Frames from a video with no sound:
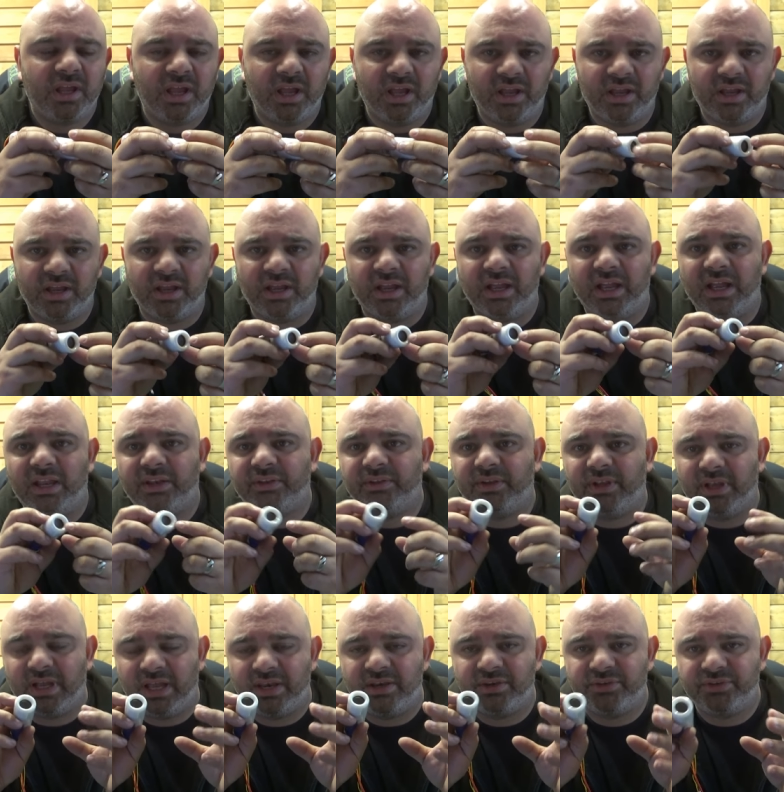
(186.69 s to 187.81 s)
Uh,
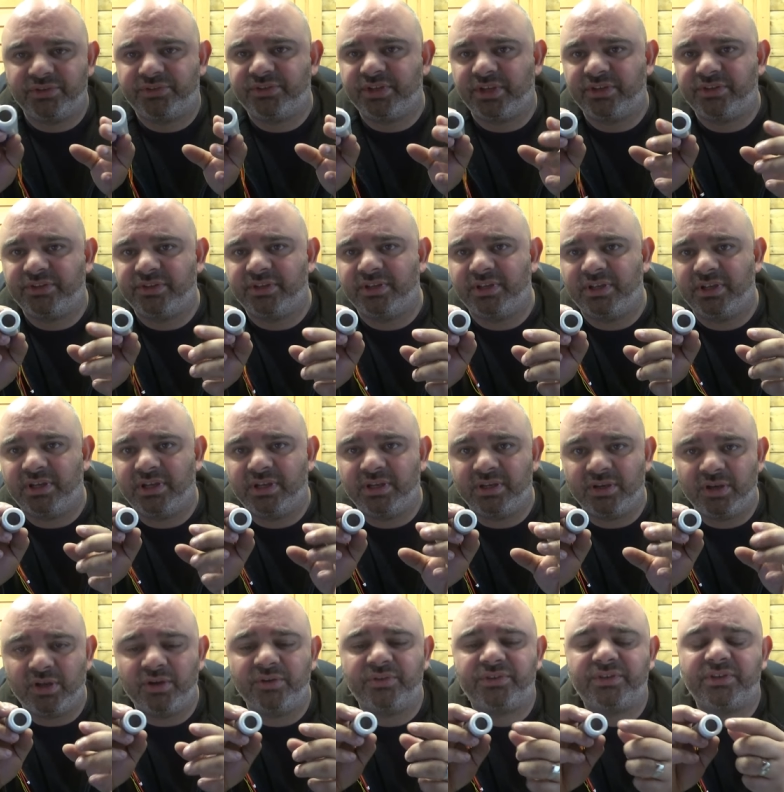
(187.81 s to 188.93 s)
and just as a, a
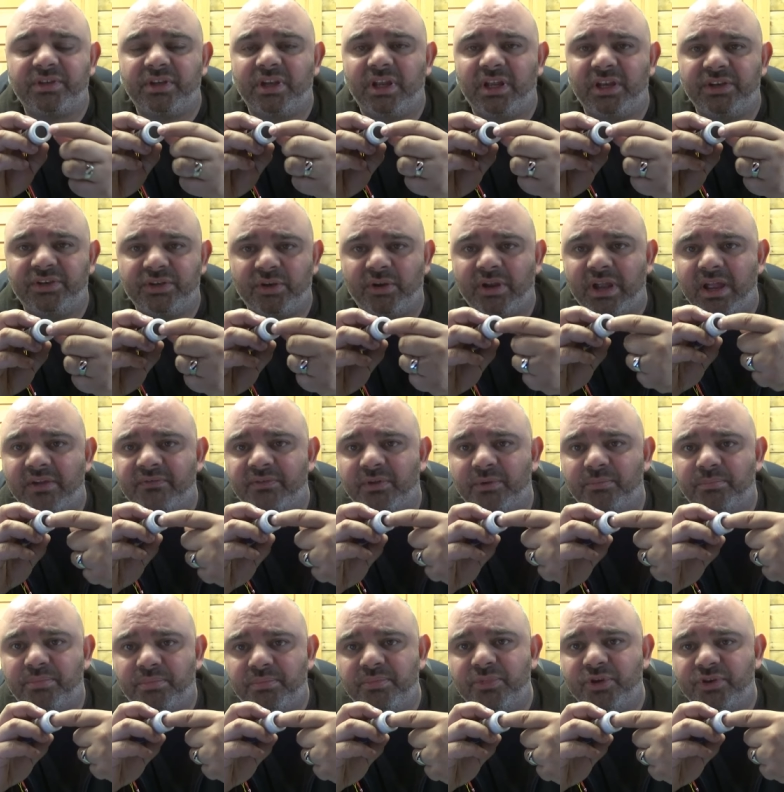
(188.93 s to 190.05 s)
note, uh, don't ever
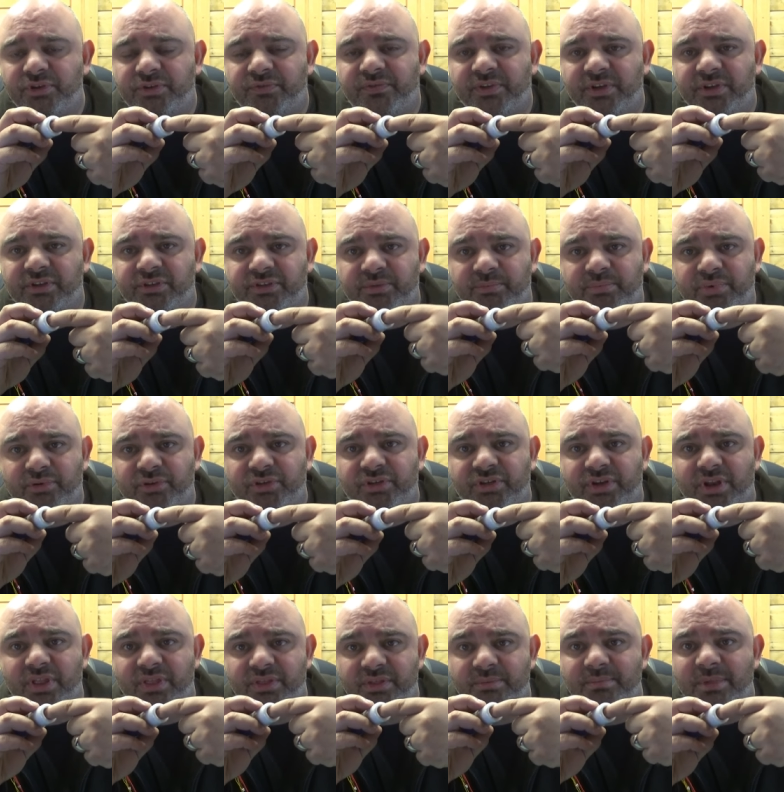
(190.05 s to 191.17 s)
use your finger to push
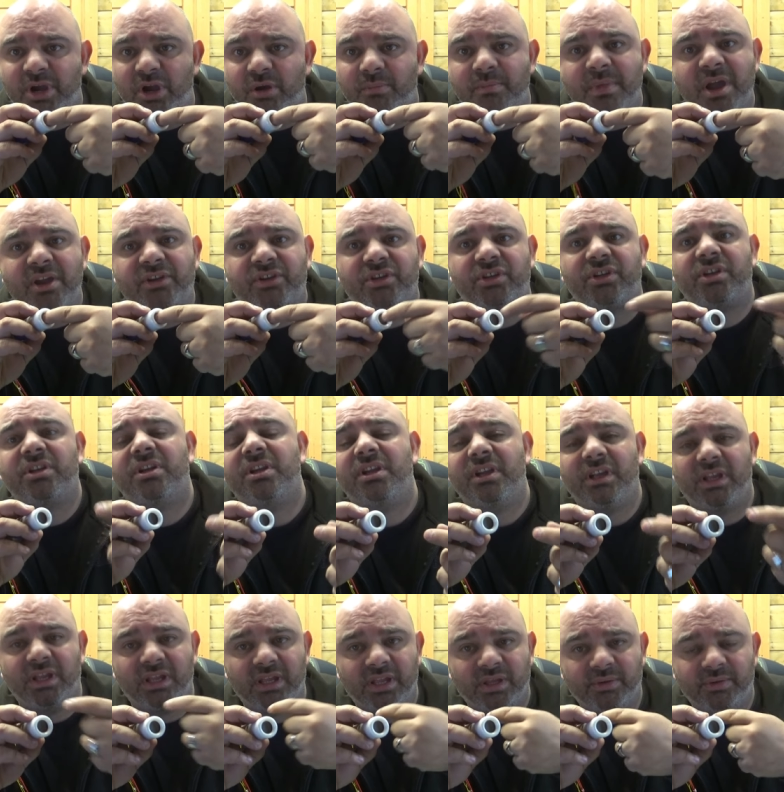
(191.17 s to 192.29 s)
the metal mesh
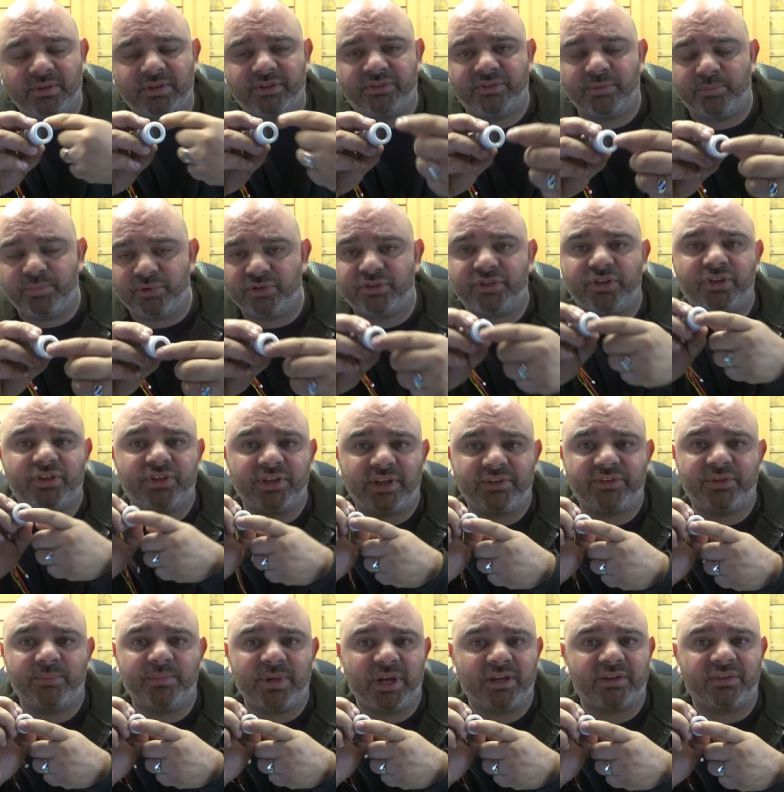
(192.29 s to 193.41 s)
to push your
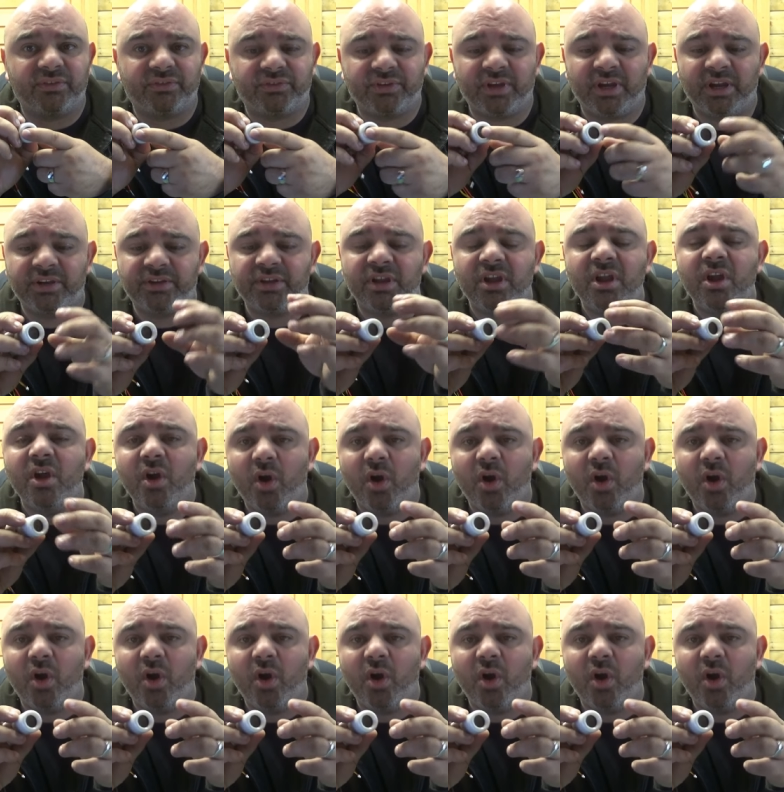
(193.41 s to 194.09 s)
chassis back inside.